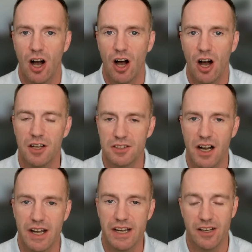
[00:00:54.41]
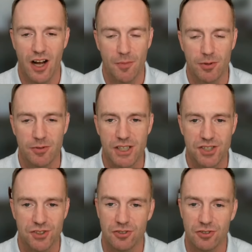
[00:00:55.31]
online and
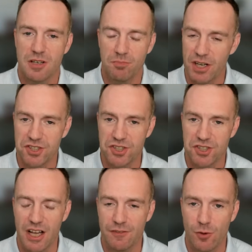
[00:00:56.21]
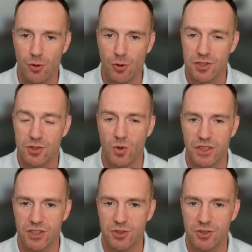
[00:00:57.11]
operational by July 4th,
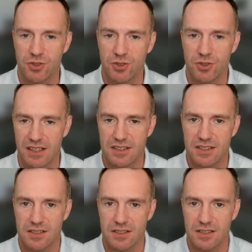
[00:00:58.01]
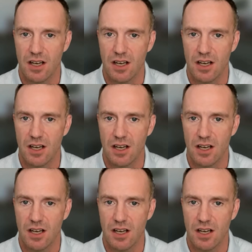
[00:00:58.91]
2026.